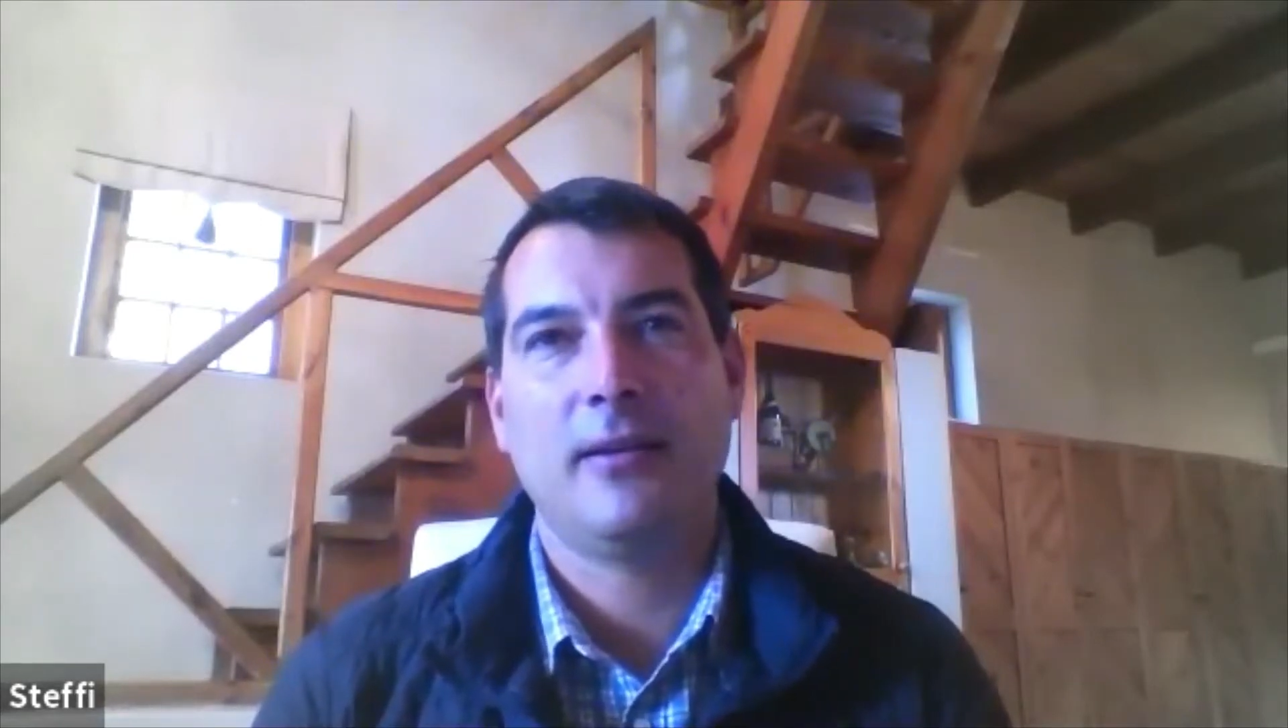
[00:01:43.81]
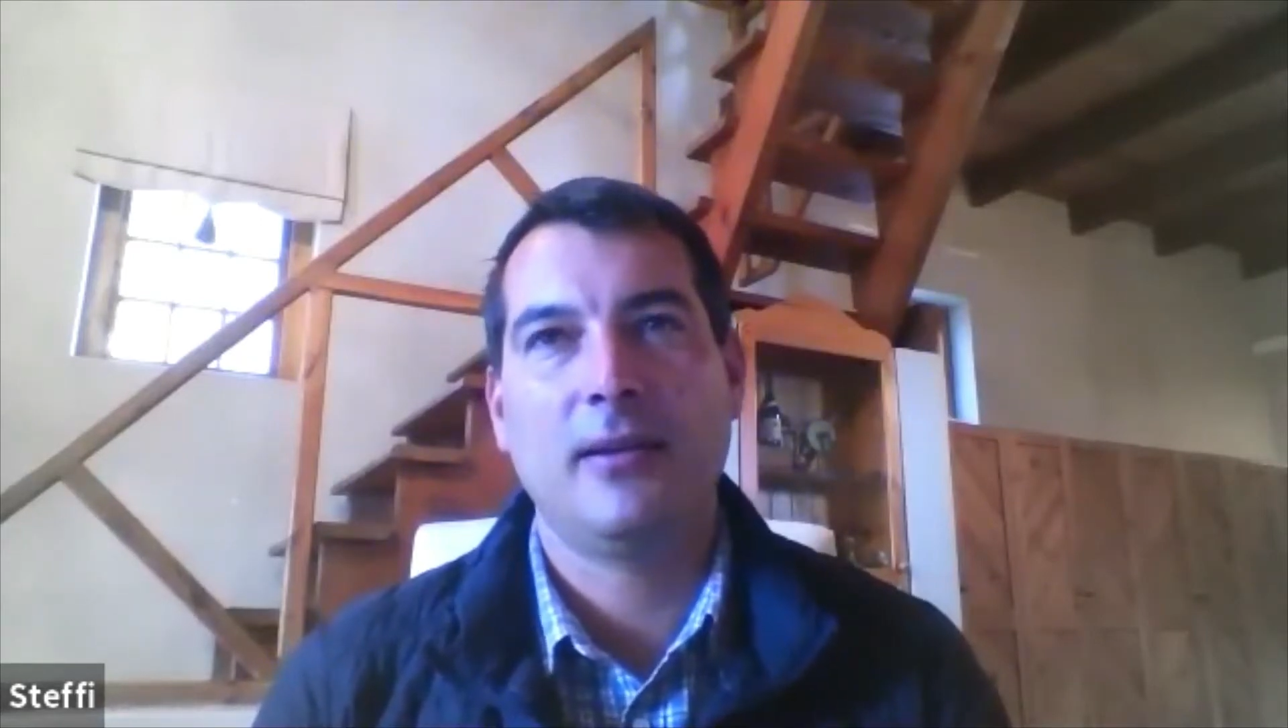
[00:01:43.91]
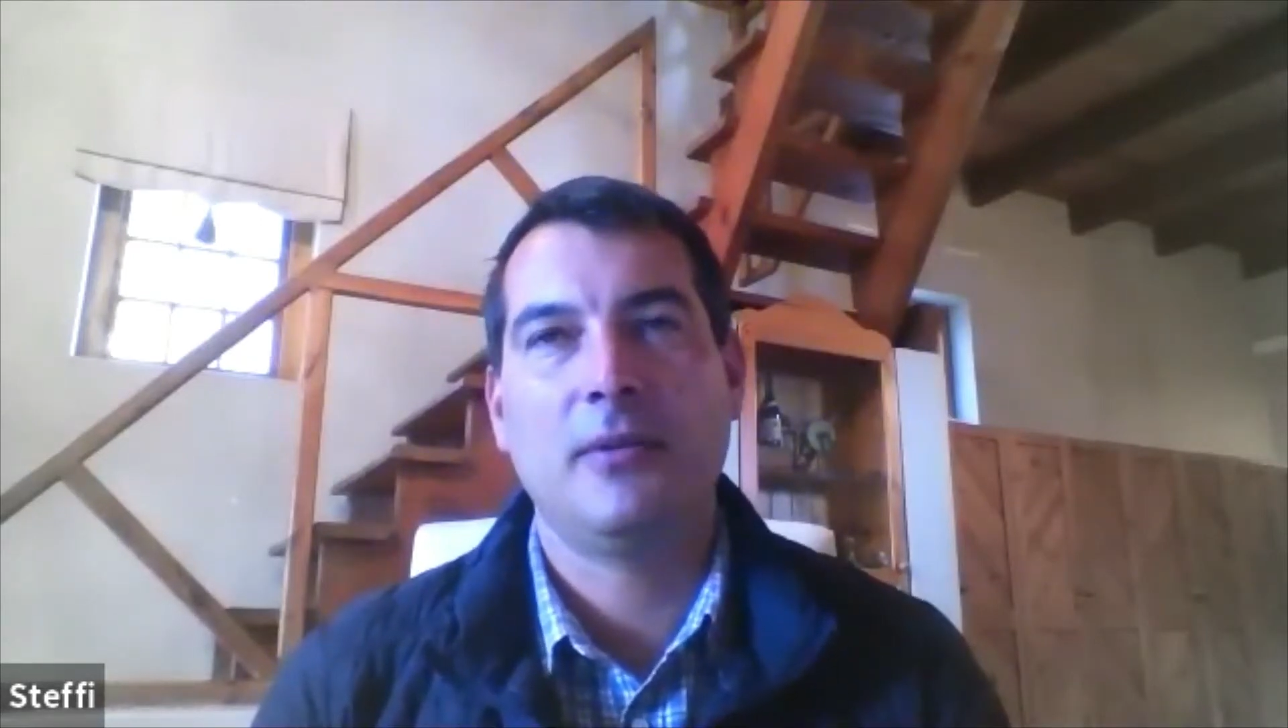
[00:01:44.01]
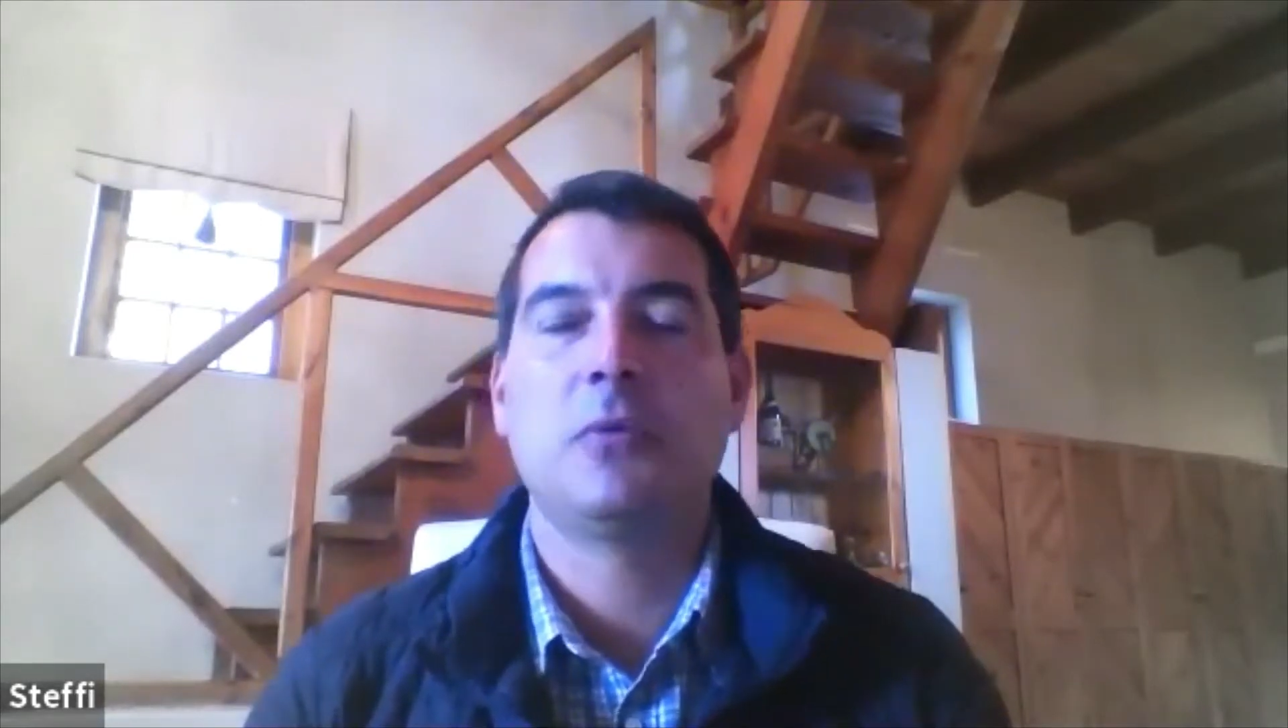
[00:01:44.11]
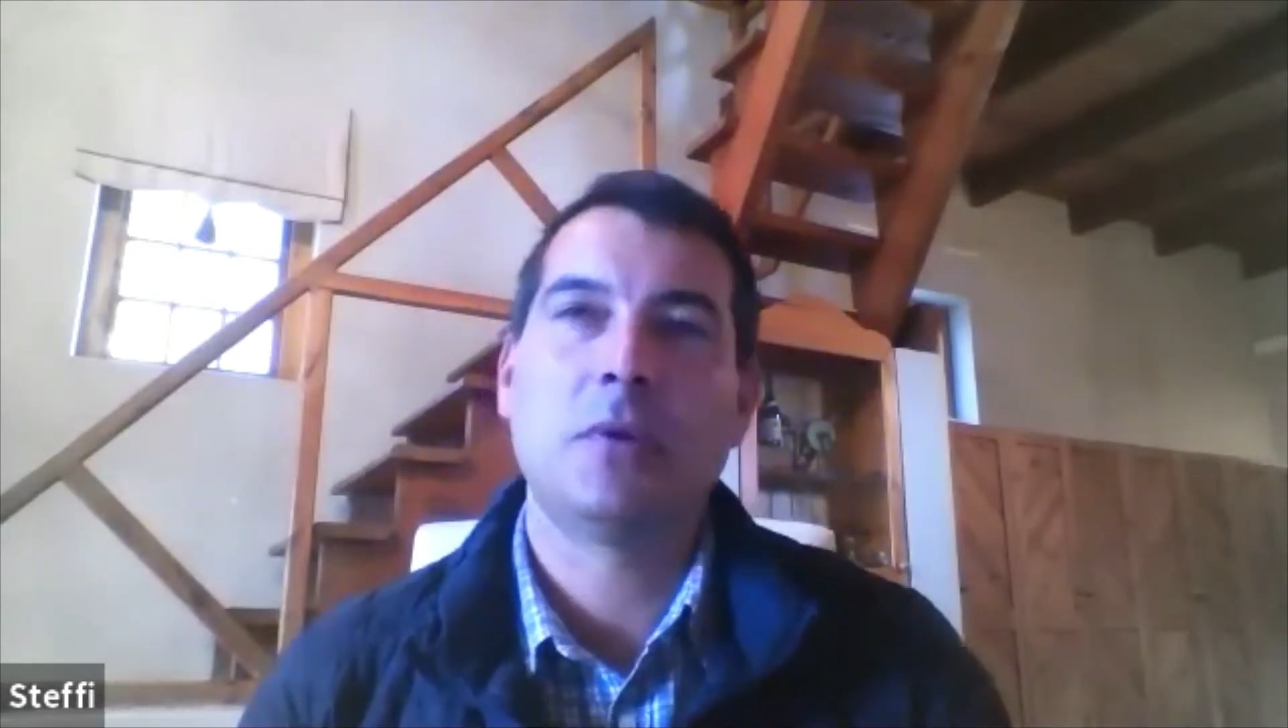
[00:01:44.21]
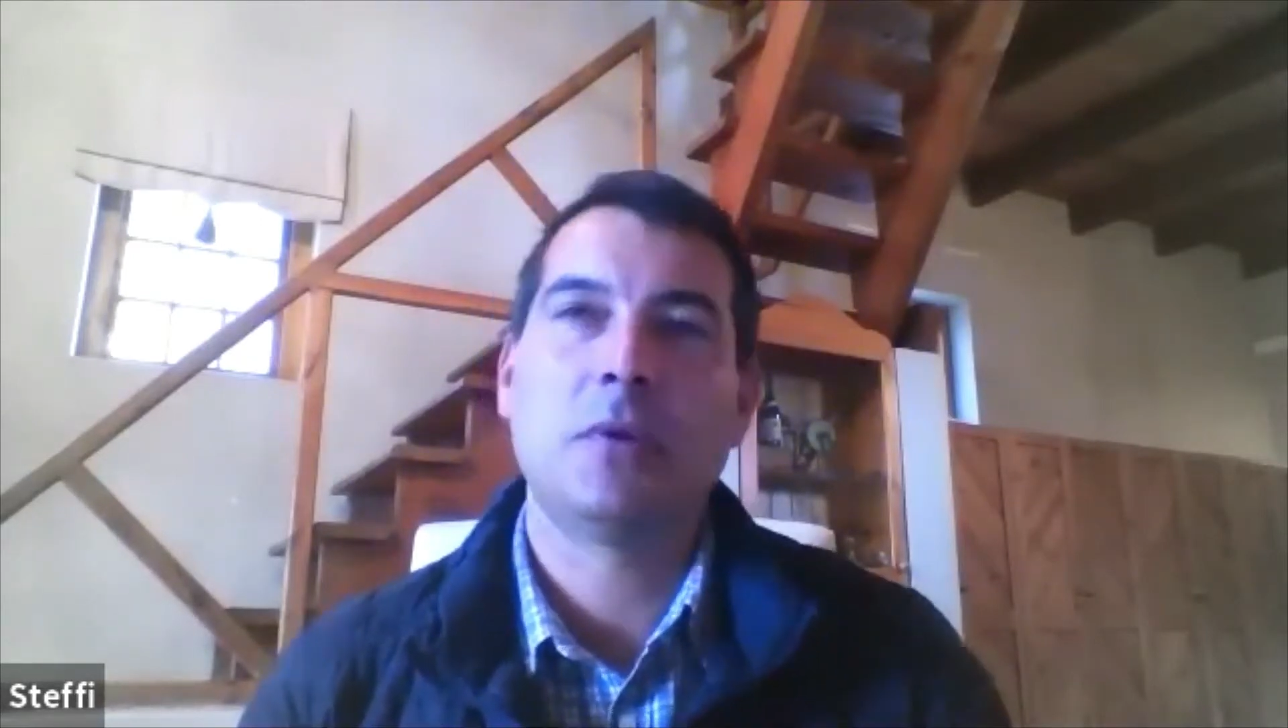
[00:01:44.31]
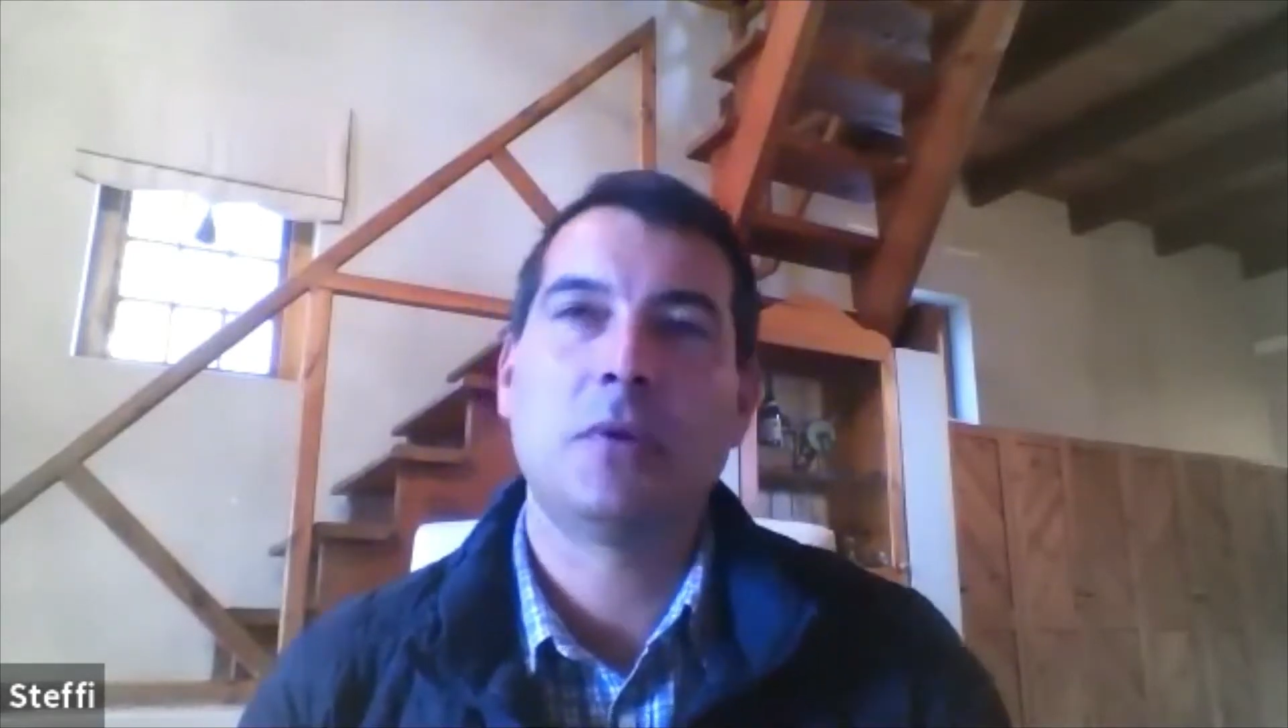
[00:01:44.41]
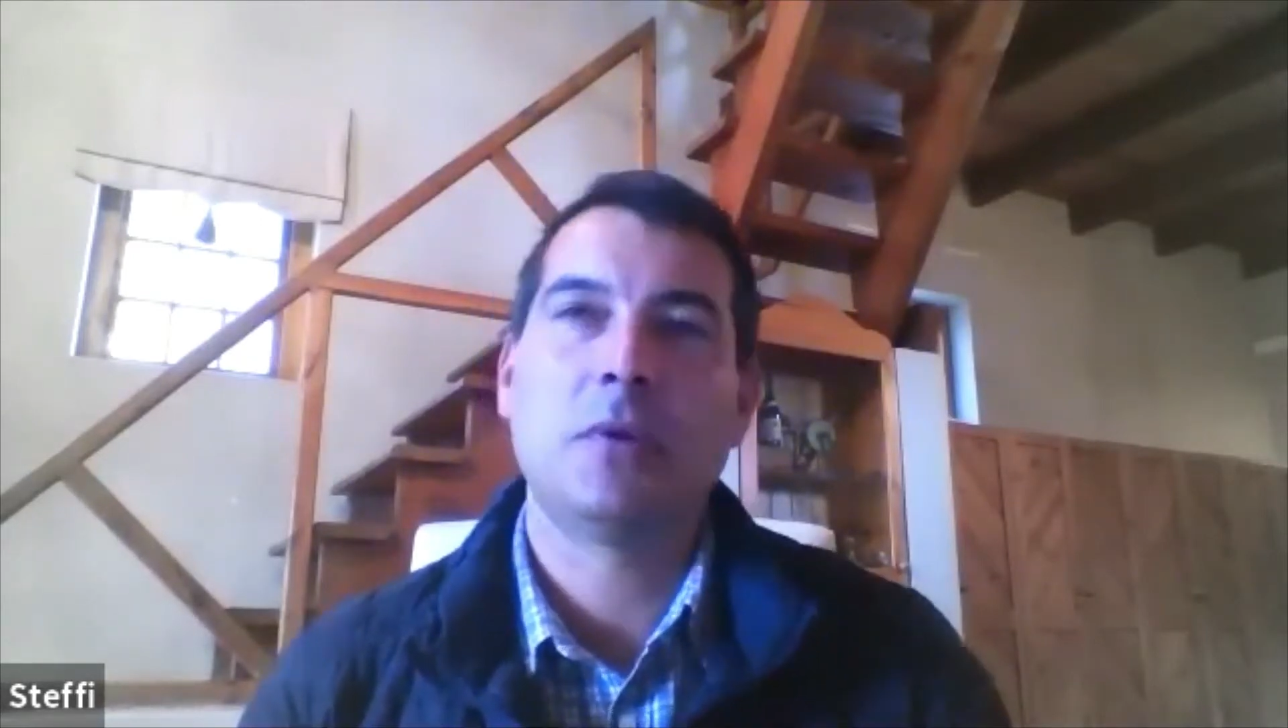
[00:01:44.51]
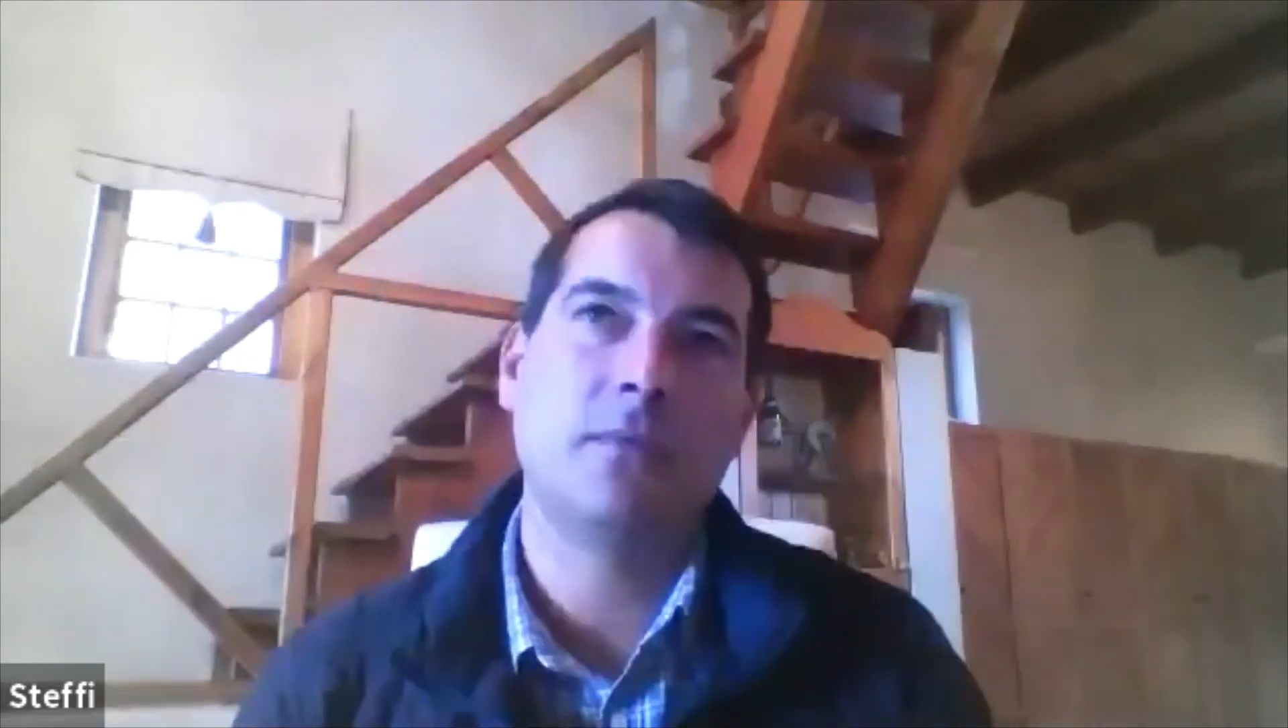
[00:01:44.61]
it